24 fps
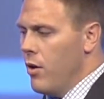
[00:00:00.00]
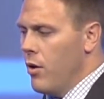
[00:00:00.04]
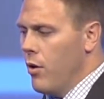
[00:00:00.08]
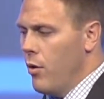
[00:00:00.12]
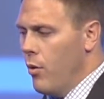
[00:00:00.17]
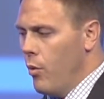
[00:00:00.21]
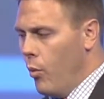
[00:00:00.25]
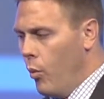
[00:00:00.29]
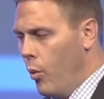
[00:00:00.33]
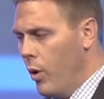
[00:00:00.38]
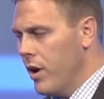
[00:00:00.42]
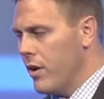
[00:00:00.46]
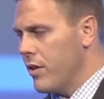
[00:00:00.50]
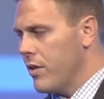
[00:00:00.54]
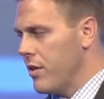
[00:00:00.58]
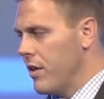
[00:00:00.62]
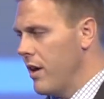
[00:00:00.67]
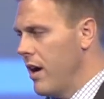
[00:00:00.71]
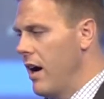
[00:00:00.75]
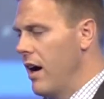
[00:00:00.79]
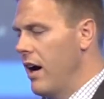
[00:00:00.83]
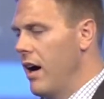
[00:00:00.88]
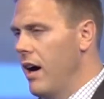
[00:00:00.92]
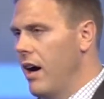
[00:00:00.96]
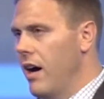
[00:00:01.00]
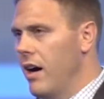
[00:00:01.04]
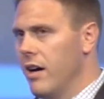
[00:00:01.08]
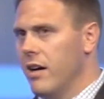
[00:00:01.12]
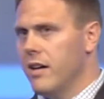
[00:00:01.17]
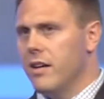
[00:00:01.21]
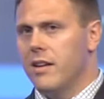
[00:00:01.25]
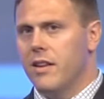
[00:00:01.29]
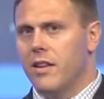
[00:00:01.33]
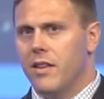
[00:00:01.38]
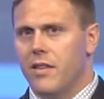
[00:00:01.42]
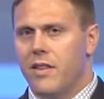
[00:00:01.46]
With
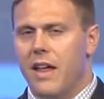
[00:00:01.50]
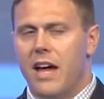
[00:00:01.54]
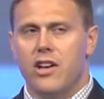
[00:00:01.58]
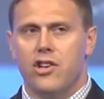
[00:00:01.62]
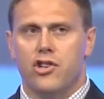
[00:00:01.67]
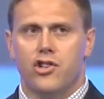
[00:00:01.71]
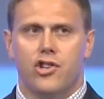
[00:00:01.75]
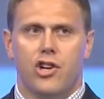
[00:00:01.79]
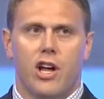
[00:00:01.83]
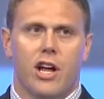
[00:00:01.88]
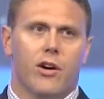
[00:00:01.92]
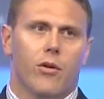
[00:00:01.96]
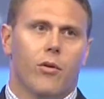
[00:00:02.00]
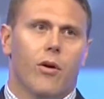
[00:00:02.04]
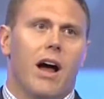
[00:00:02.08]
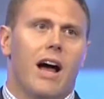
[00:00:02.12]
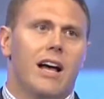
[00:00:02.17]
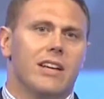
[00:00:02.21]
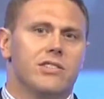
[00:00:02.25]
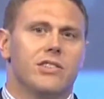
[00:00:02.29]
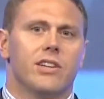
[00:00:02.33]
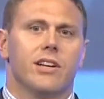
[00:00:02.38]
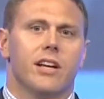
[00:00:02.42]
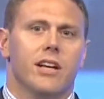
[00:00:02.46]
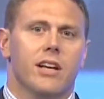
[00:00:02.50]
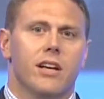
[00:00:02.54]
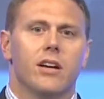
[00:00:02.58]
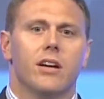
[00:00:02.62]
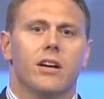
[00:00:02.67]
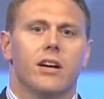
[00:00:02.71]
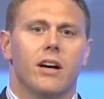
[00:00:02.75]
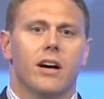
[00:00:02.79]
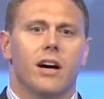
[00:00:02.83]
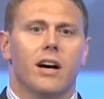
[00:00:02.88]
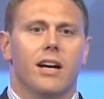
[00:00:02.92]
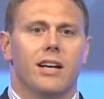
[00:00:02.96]
that generosity,
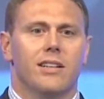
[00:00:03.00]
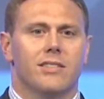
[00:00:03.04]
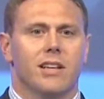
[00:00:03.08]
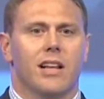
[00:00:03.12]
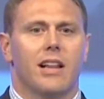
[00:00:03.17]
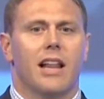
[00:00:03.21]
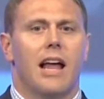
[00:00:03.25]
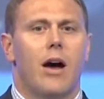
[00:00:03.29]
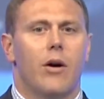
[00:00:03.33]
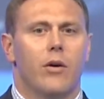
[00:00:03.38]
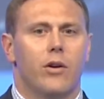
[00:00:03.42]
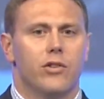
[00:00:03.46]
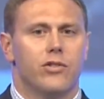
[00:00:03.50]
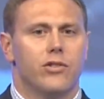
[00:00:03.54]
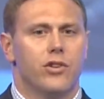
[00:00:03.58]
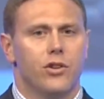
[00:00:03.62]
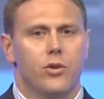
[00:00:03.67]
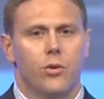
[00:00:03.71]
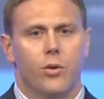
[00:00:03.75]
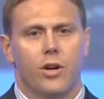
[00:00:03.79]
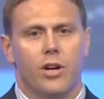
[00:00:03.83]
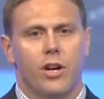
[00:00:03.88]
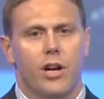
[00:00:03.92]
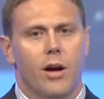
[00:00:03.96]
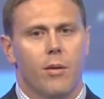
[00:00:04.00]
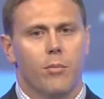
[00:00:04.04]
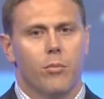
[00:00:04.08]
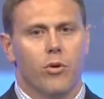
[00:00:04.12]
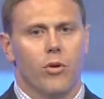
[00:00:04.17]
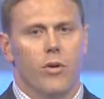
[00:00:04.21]
it's allowed us to do a number